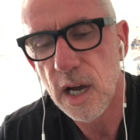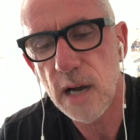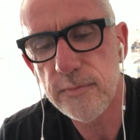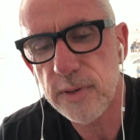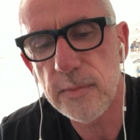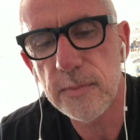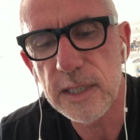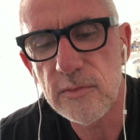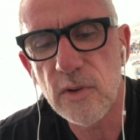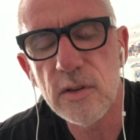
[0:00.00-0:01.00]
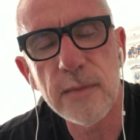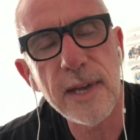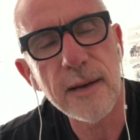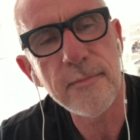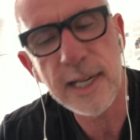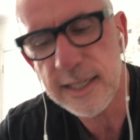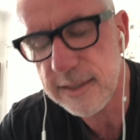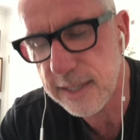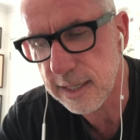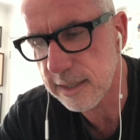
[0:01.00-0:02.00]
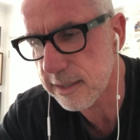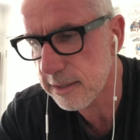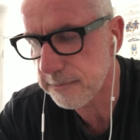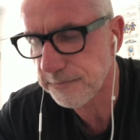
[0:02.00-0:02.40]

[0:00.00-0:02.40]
I'm probably wrong about many things.